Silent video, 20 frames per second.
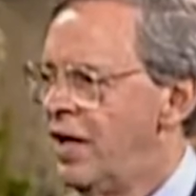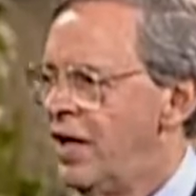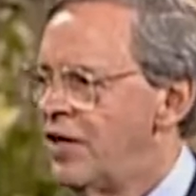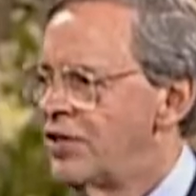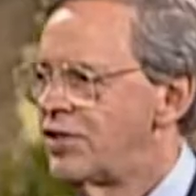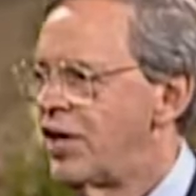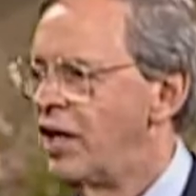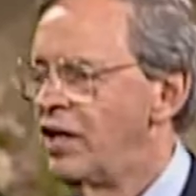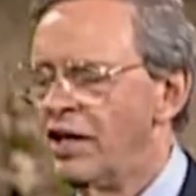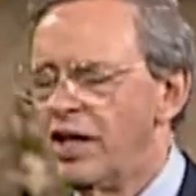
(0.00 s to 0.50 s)

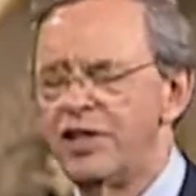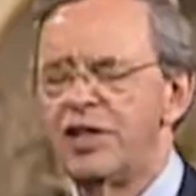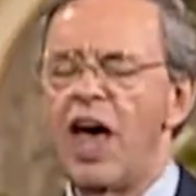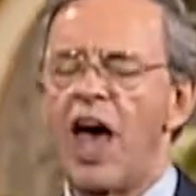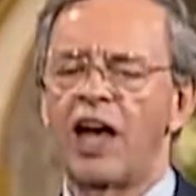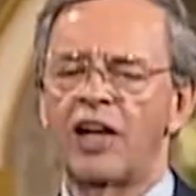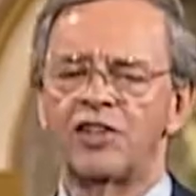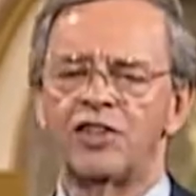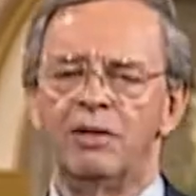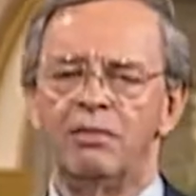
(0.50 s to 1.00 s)
Satan
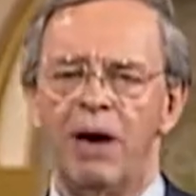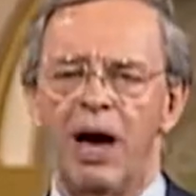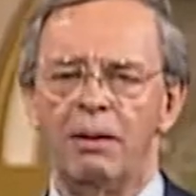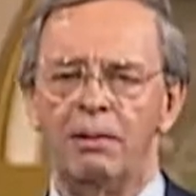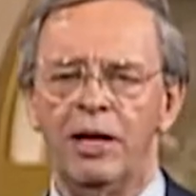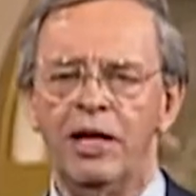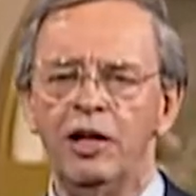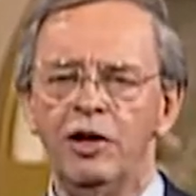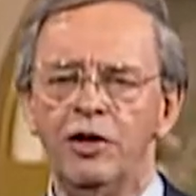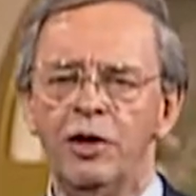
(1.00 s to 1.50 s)
attacks the Bible.
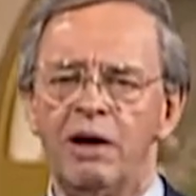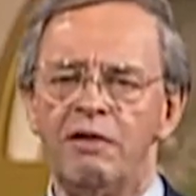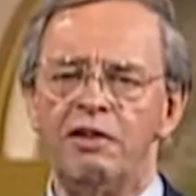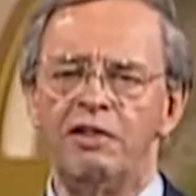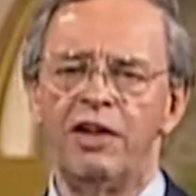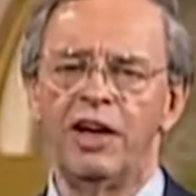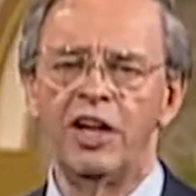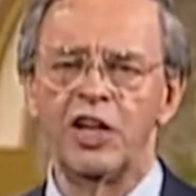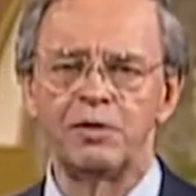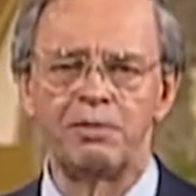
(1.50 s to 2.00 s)
He'll do
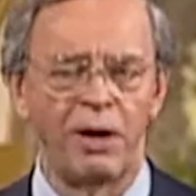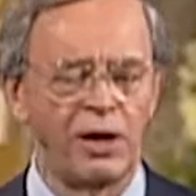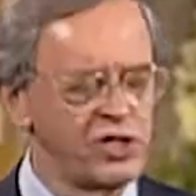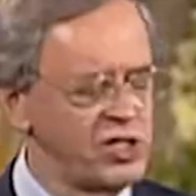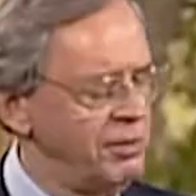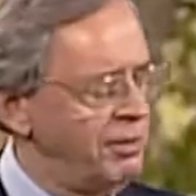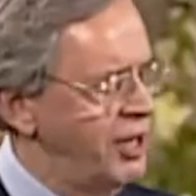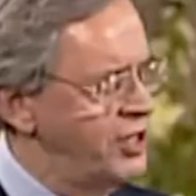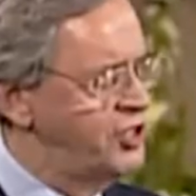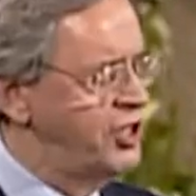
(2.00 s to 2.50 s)
everything in his power.
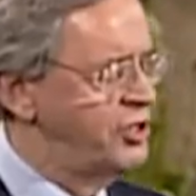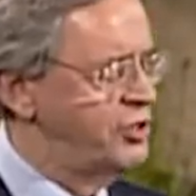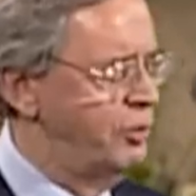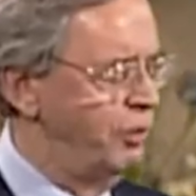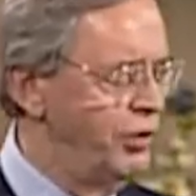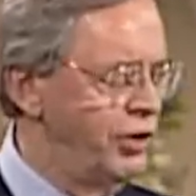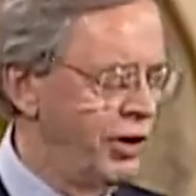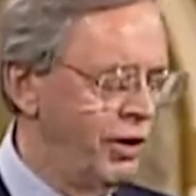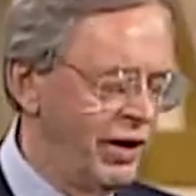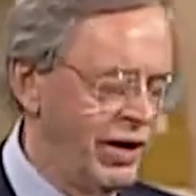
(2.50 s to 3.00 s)
Somebody says,
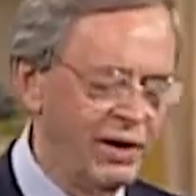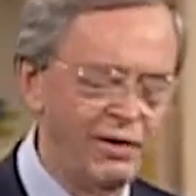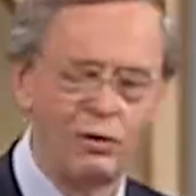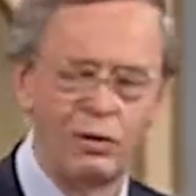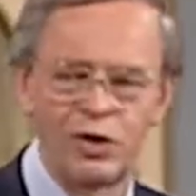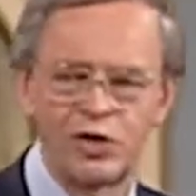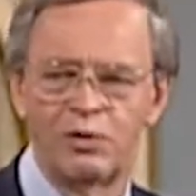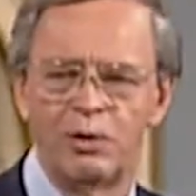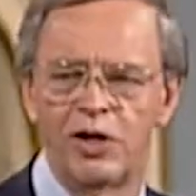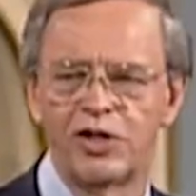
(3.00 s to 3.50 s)
well, you know, and every
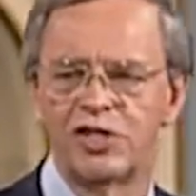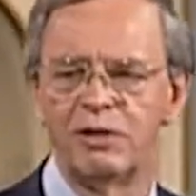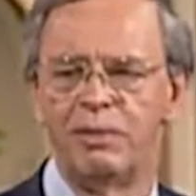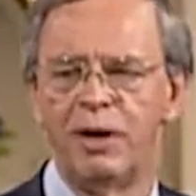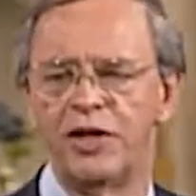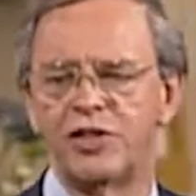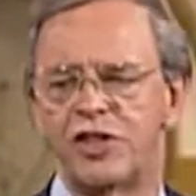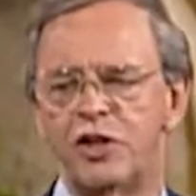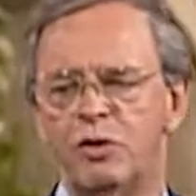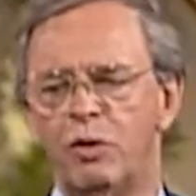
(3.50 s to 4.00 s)
once in a while
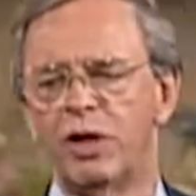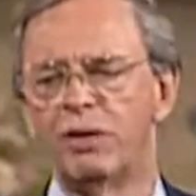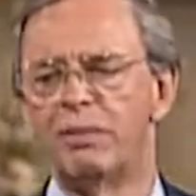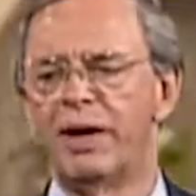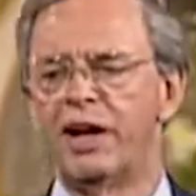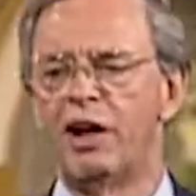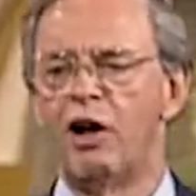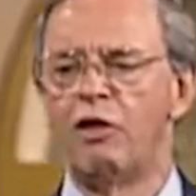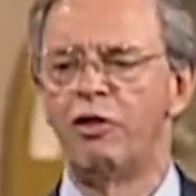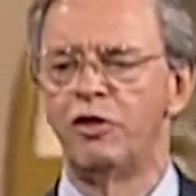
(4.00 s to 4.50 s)
somebody says, what
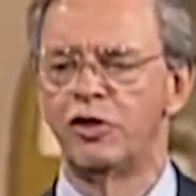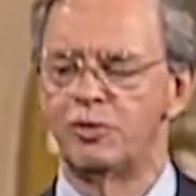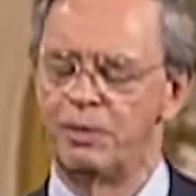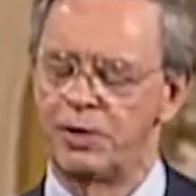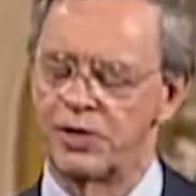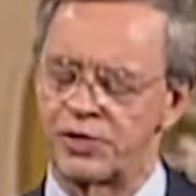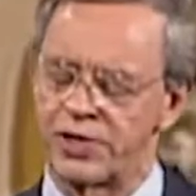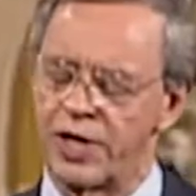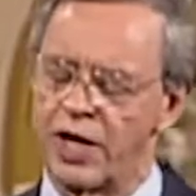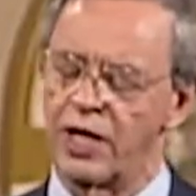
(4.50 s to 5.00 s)
about all those
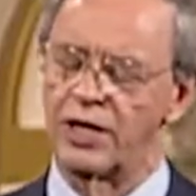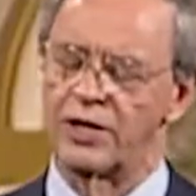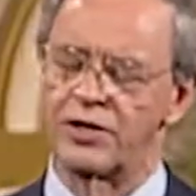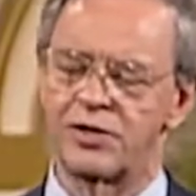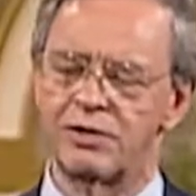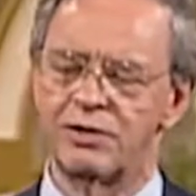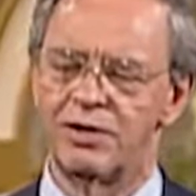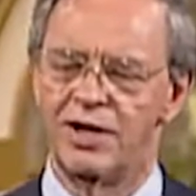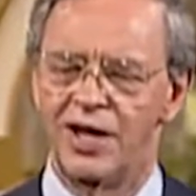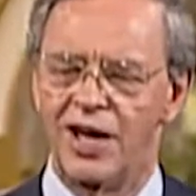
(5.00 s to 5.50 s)

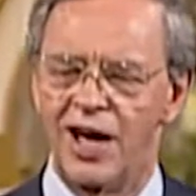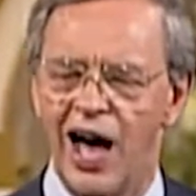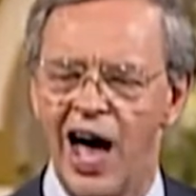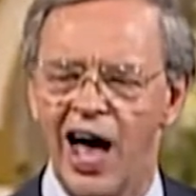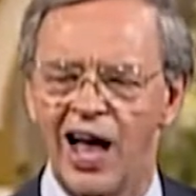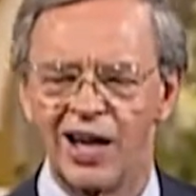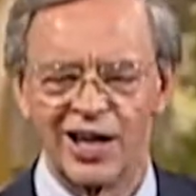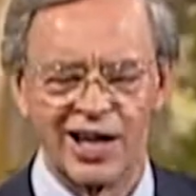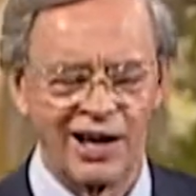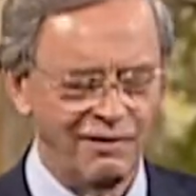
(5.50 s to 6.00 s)
mistakes? I
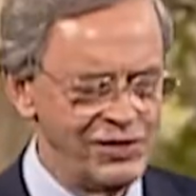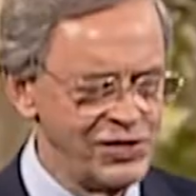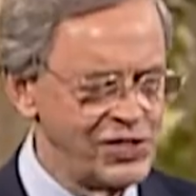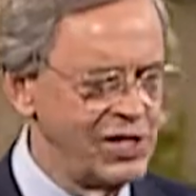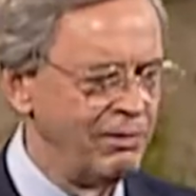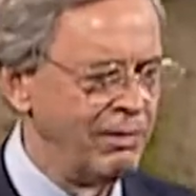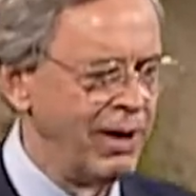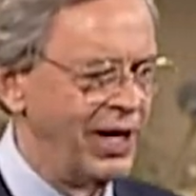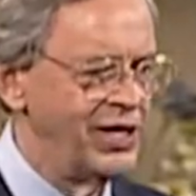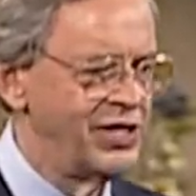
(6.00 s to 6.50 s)
love for
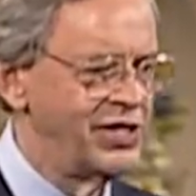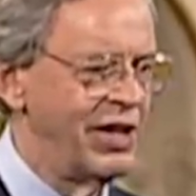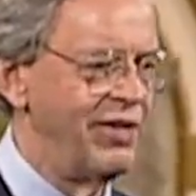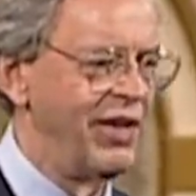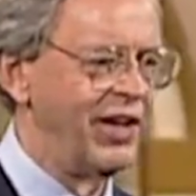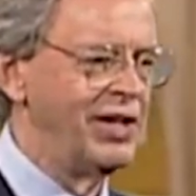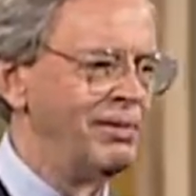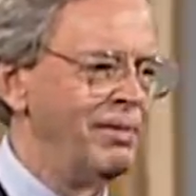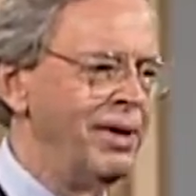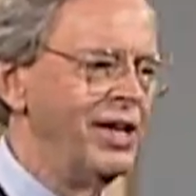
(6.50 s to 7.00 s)
somebody to say
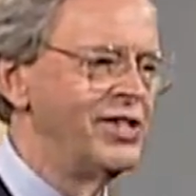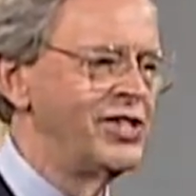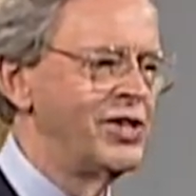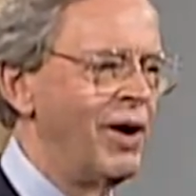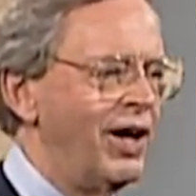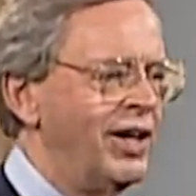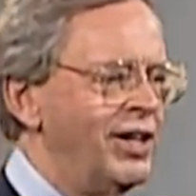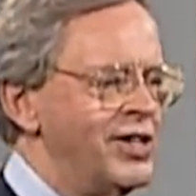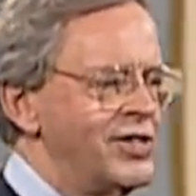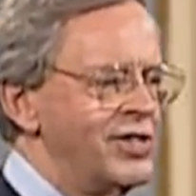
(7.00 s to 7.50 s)
that to me, so
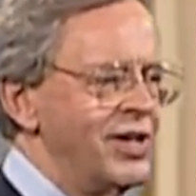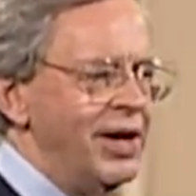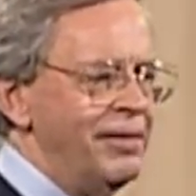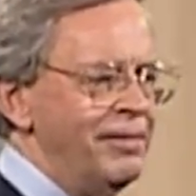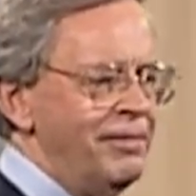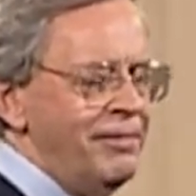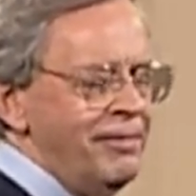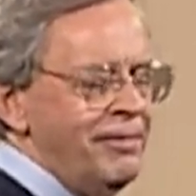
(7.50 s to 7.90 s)
I just say,